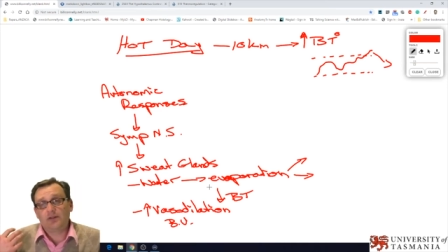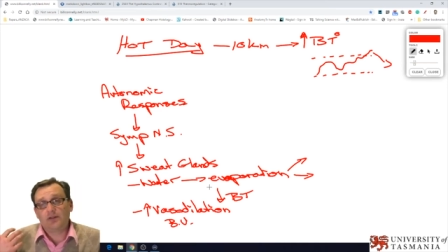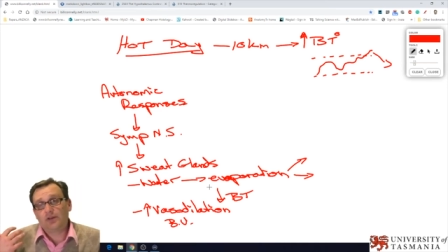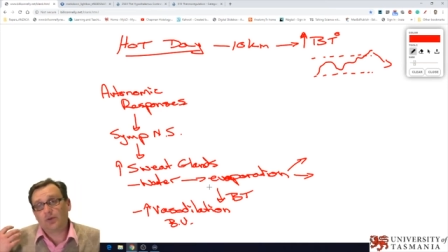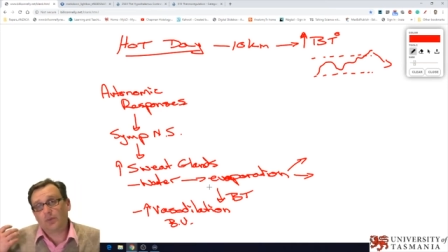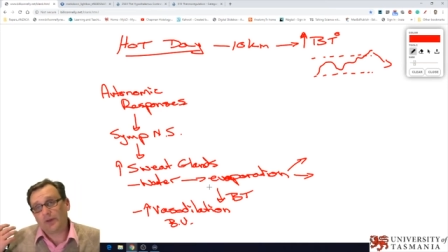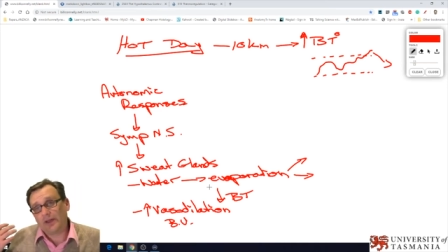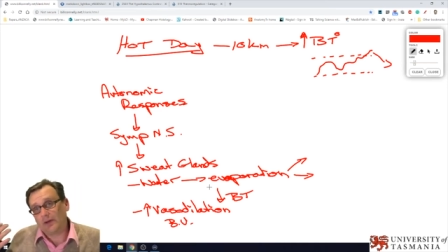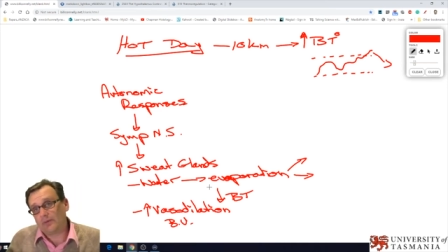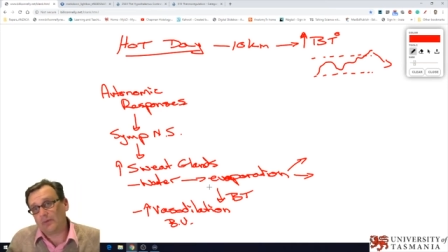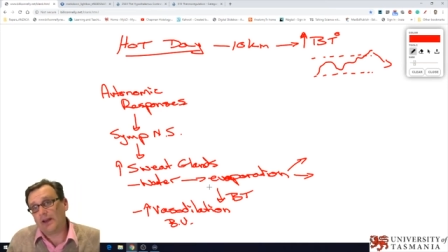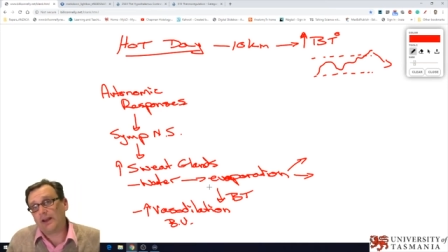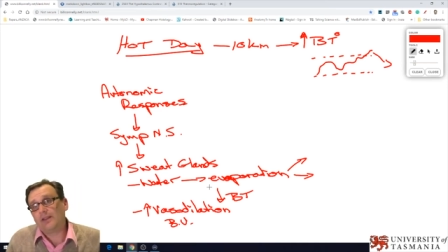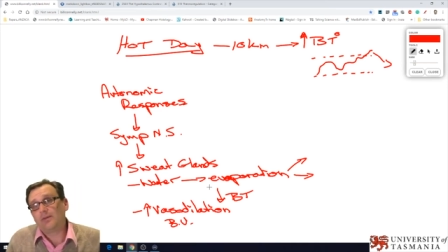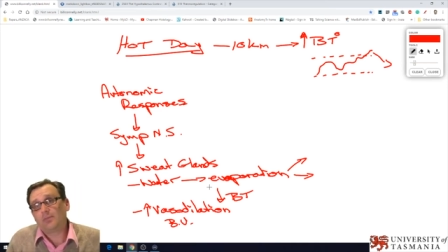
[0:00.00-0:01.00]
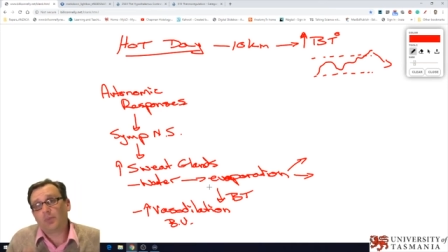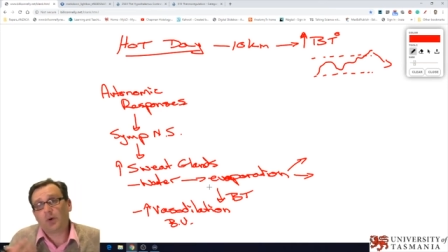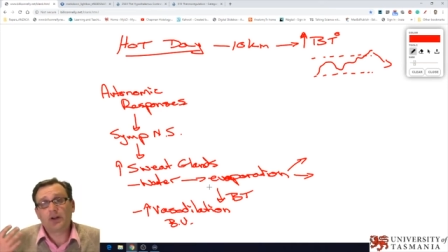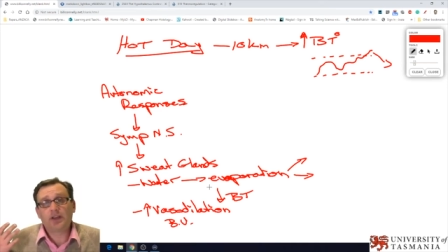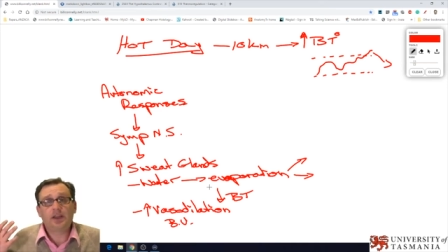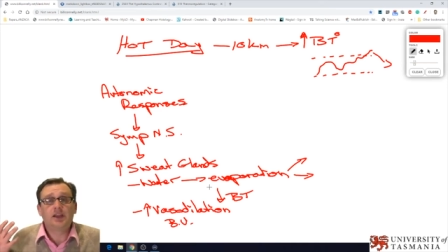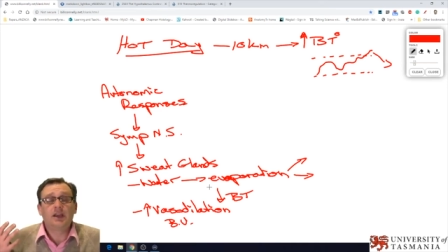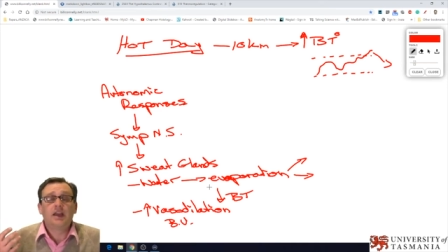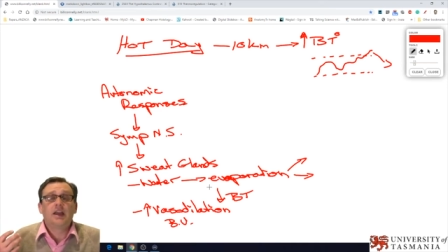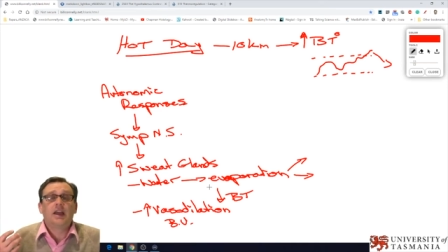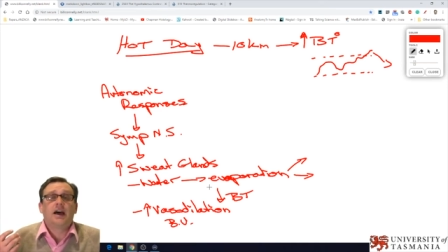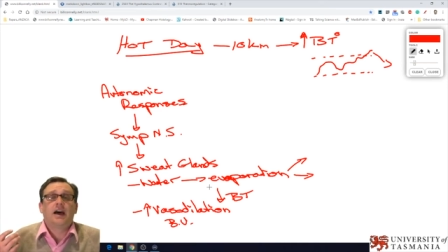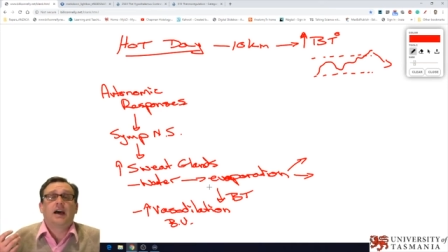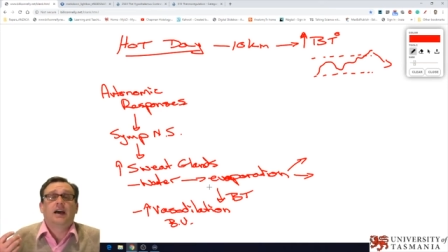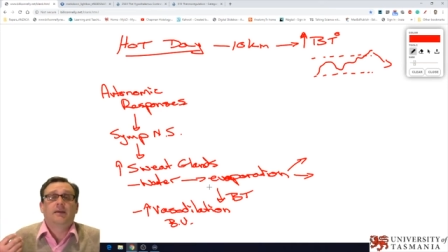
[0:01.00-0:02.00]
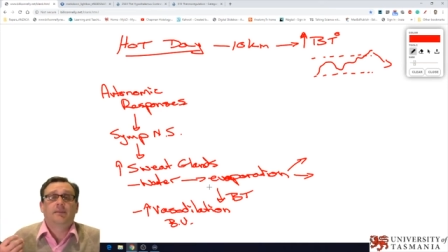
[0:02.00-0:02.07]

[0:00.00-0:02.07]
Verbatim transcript: our, you know, we get red in the body.